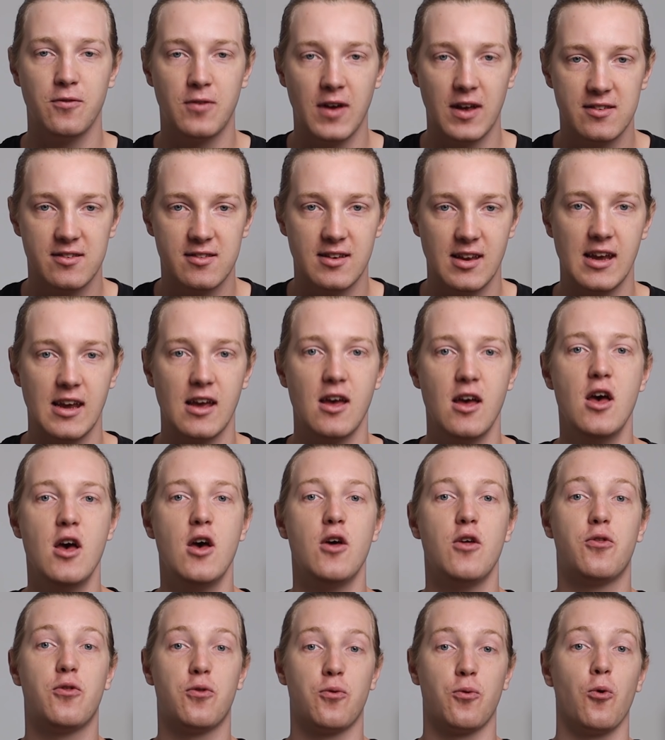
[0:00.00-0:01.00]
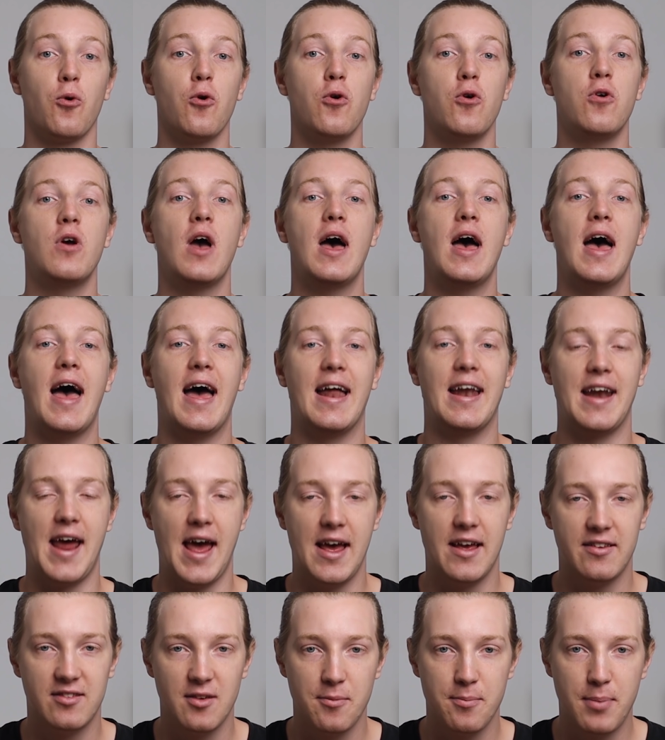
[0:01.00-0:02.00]
investing through an
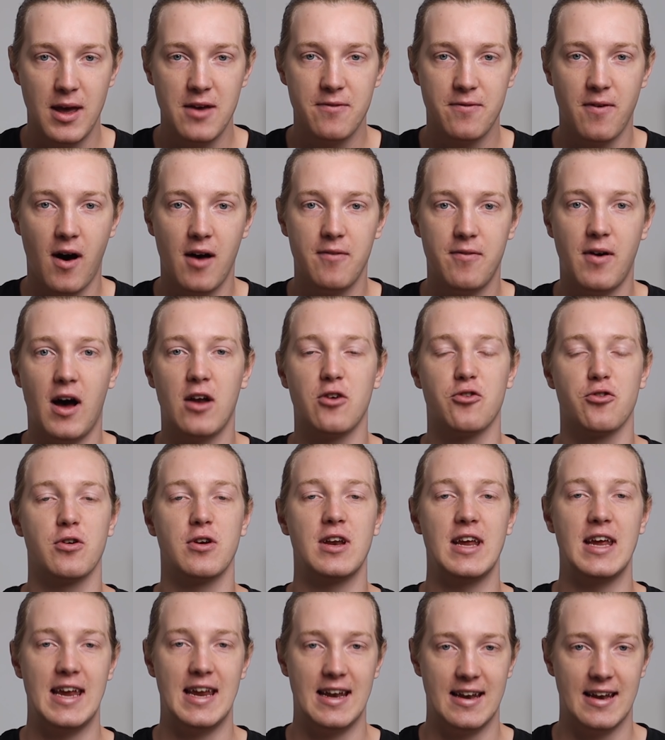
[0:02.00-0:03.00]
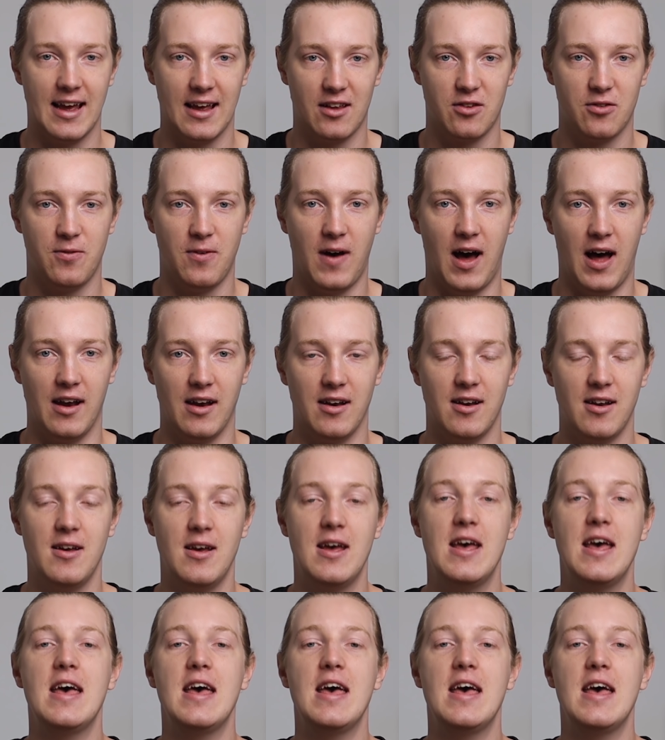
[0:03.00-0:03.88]
S and P five hundred index fund.